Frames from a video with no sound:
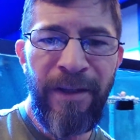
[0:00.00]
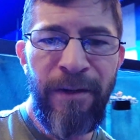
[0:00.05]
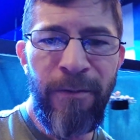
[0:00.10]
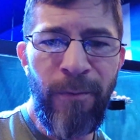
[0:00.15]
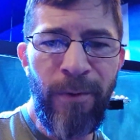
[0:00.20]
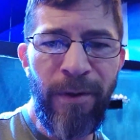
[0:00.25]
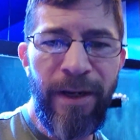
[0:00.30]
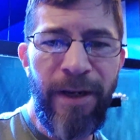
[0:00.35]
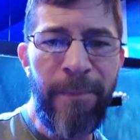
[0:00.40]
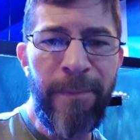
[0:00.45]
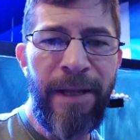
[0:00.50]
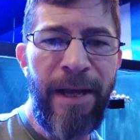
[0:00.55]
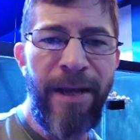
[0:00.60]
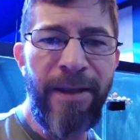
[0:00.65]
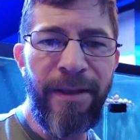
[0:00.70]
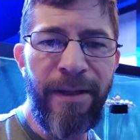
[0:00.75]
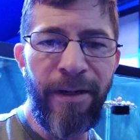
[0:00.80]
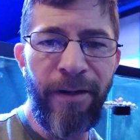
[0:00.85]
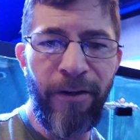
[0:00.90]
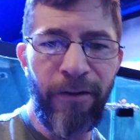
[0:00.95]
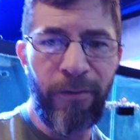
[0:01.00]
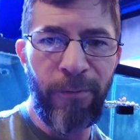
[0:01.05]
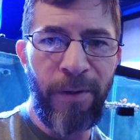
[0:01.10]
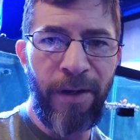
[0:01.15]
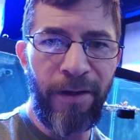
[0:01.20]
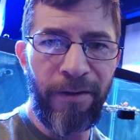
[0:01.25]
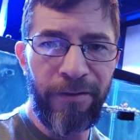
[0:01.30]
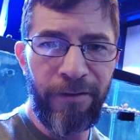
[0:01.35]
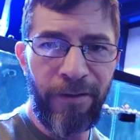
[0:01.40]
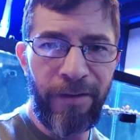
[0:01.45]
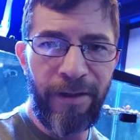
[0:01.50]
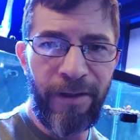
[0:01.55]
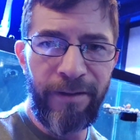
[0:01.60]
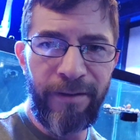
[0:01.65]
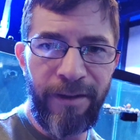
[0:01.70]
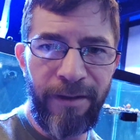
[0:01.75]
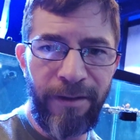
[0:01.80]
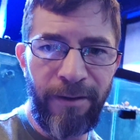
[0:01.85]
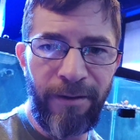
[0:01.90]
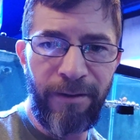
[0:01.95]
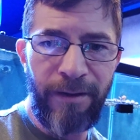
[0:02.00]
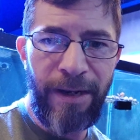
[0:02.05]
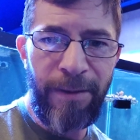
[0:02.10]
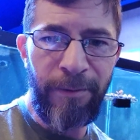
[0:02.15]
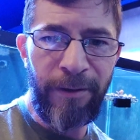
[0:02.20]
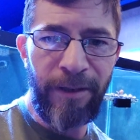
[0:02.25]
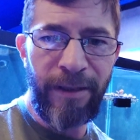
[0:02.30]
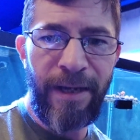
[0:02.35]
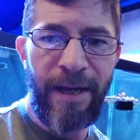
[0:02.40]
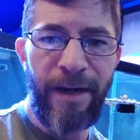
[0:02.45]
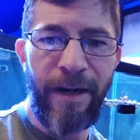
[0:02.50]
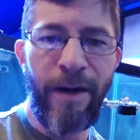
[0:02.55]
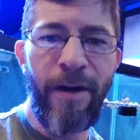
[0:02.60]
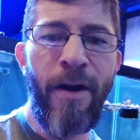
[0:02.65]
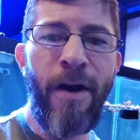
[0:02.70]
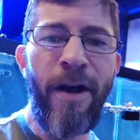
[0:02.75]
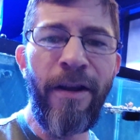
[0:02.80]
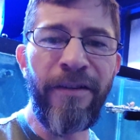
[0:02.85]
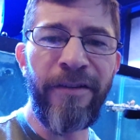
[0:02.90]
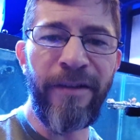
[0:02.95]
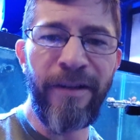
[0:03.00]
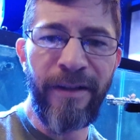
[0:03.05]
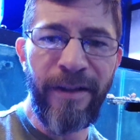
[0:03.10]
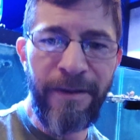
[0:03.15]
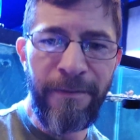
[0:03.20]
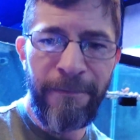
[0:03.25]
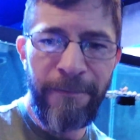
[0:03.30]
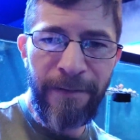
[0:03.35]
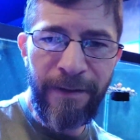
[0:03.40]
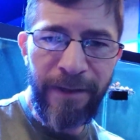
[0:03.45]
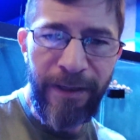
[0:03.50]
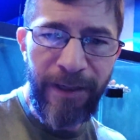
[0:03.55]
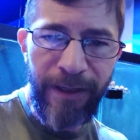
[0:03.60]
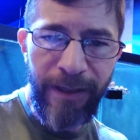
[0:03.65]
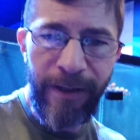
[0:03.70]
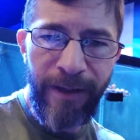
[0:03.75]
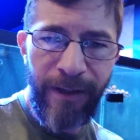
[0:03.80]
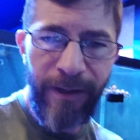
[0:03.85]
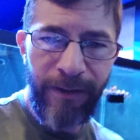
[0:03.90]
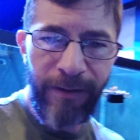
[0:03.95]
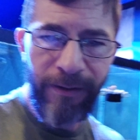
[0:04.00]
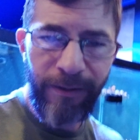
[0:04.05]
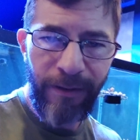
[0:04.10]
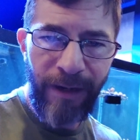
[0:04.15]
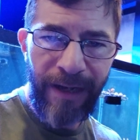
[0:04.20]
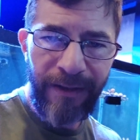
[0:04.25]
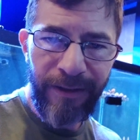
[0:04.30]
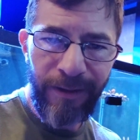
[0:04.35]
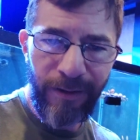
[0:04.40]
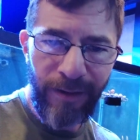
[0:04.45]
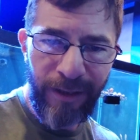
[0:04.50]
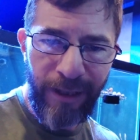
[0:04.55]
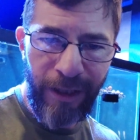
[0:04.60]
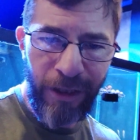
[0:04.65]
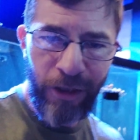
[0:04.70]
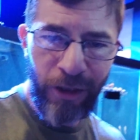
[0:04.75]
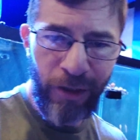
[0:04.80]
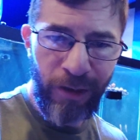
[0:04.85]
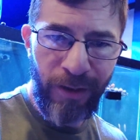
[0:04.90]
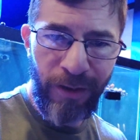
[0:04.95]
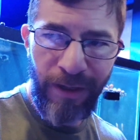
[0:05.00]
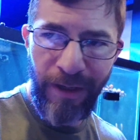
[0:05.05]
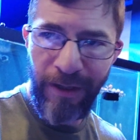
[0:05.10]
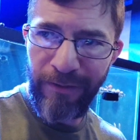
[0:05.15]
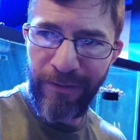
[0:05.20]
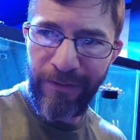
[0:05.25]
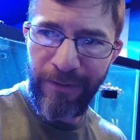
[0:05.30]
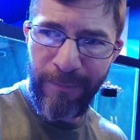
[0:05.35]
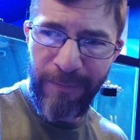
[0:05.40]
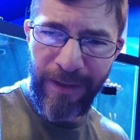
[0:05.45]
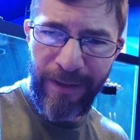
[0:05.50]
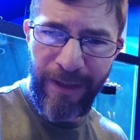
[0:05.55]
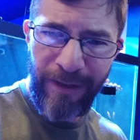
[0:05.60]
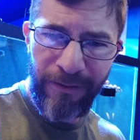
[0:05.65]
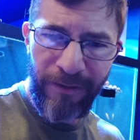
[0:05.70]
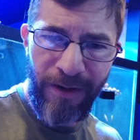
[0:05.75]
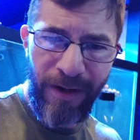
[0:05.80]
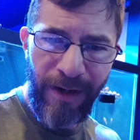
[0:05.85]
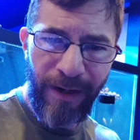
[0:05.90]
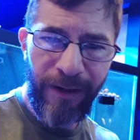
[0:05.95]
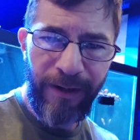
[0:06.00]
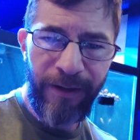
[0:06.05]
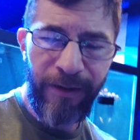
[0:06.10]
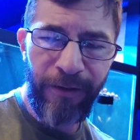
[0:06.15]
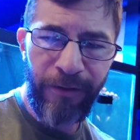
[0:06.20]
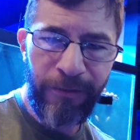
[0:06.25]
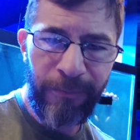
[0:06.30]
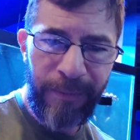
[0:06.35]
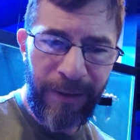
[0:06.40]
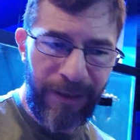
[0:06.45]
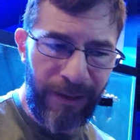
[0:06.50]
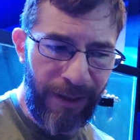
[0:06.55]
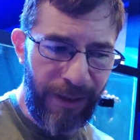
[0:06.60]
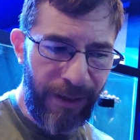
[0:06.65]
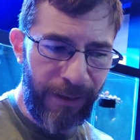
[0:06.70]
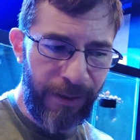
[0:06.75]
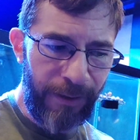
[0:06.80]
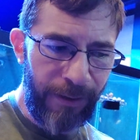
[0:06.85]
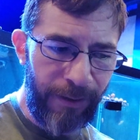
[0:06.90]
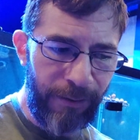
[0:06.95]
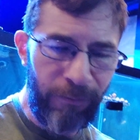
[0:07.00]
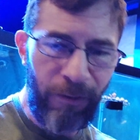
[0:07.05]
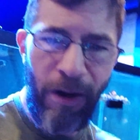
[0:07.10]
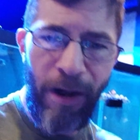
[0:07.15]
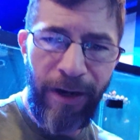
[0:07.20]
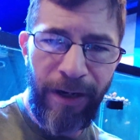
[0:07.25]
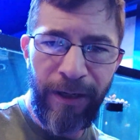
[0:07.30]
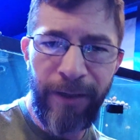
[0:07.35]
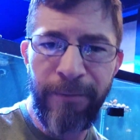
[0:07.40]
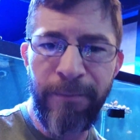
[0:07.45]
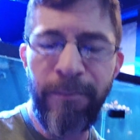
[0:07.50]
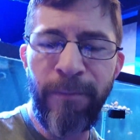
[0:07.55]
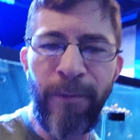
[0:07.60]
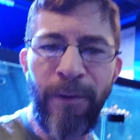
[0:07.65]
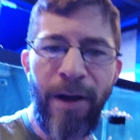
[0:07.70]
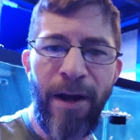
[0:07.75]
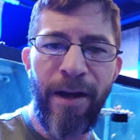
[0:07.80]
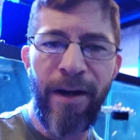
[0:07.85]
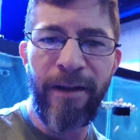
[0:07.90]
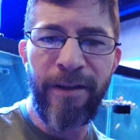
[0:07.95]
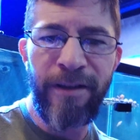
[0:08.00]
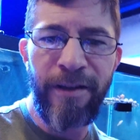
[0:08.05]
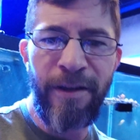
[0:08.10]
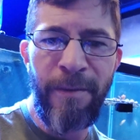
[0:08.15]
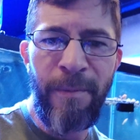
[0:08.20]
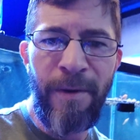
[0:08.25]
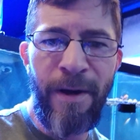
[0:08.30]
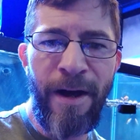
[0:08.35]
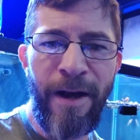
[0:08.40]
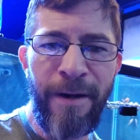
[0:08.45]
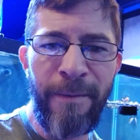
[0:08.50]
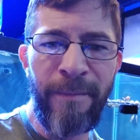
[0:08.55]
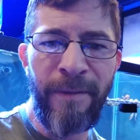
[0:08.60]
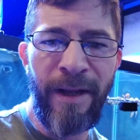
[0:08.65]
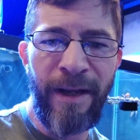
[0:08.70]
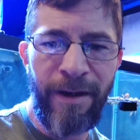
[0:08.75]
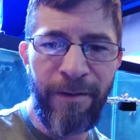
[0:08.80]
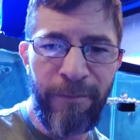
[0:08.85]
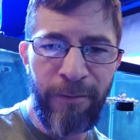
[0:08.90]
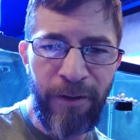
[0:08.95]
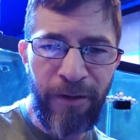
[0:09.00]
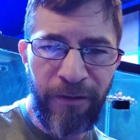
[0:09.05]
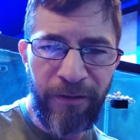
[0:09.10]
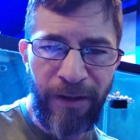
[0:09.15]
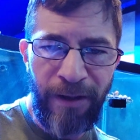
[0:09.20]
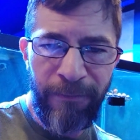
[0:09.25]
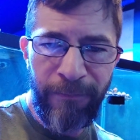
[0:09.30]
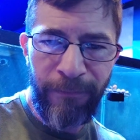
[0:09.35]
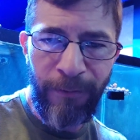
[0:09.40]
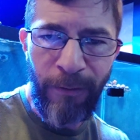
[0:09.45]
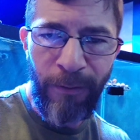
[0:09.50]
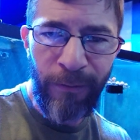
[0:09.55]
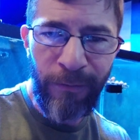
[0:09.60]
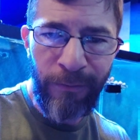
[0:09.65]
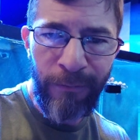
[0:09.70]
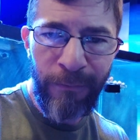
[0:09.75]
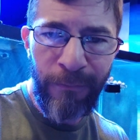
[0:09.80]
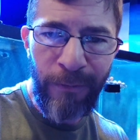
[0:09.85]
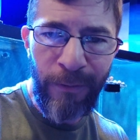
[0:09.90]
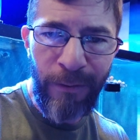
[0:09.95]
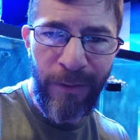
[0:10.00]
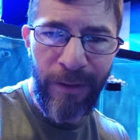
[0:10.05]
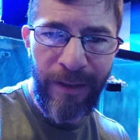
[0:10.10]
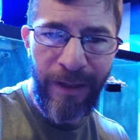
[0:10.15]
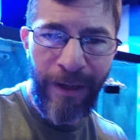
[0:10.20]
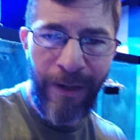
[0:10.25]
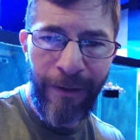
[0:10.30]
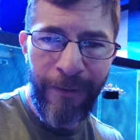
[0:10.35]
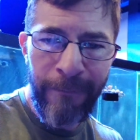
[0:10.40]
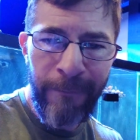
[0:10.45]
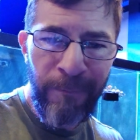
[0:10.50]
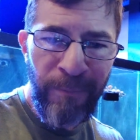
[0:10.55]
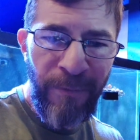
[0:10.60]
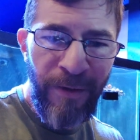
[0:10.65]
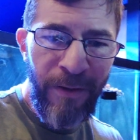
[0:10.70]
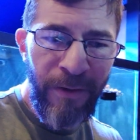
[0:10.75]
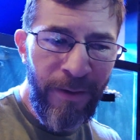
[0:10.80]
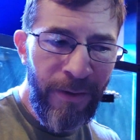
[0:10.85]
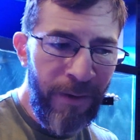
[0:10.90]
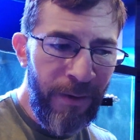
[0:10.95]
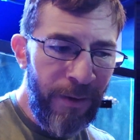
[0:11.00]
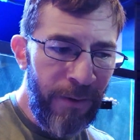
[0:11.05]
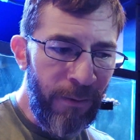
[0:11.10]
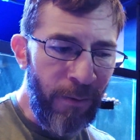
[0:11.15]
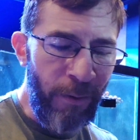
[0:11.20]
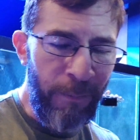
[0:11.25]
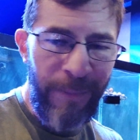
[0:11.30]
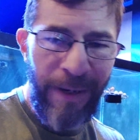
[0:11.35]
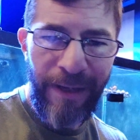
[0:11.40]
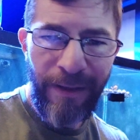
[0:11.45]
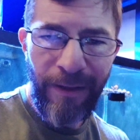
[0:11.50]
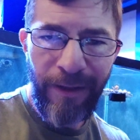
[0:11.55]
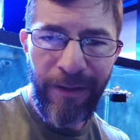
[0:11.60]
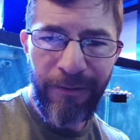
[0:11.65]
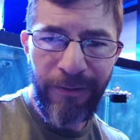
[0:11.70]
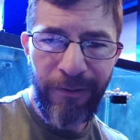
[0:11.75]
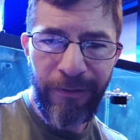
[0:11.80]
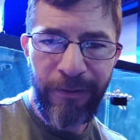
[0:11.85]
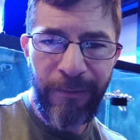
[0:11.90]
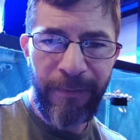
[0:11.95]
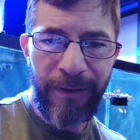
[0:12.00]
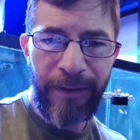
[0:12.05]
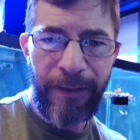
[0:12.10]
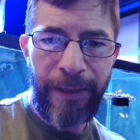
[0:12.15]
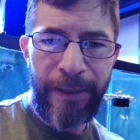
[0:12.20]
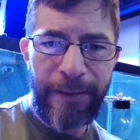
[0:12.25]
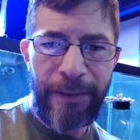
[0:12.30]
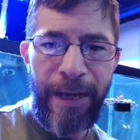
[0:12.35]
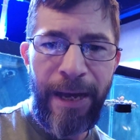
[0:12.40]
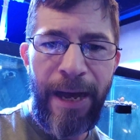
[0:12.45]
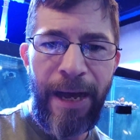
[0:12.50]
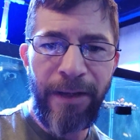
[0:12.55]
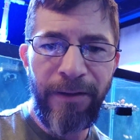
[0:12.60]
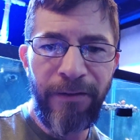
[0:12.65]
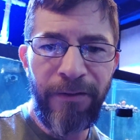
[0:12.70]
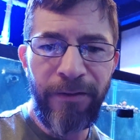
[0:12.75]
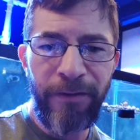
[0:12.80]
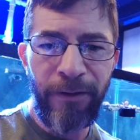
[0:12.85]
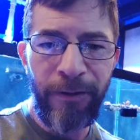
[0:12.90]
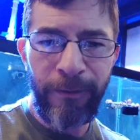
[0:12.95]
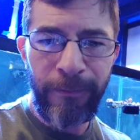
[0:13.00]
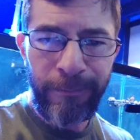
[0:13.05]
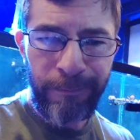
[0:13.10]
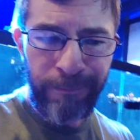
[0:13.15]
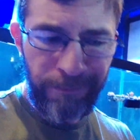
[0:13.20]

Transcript: We're keeping that in there as well, so that they're able to kind of constantly feed or at their leisure, and it's something that's not going to just be like a rotting product in the bottom, like if we just left frozen food in there or pellets or something like that. So